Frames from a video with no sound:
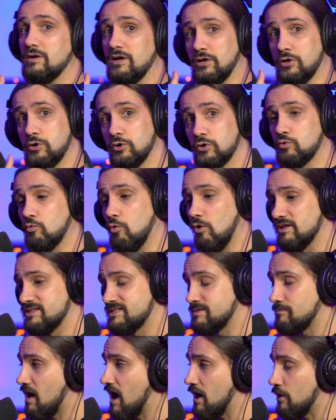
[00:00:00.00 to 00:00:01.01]
a good
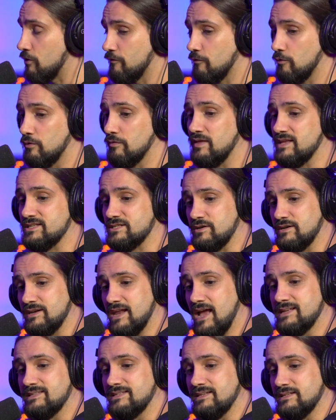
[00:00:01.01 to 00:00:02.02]
quality microphone that's
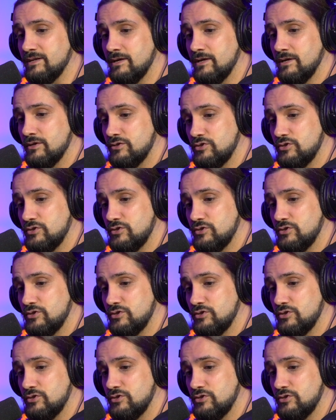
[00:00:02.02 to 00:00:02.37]
connected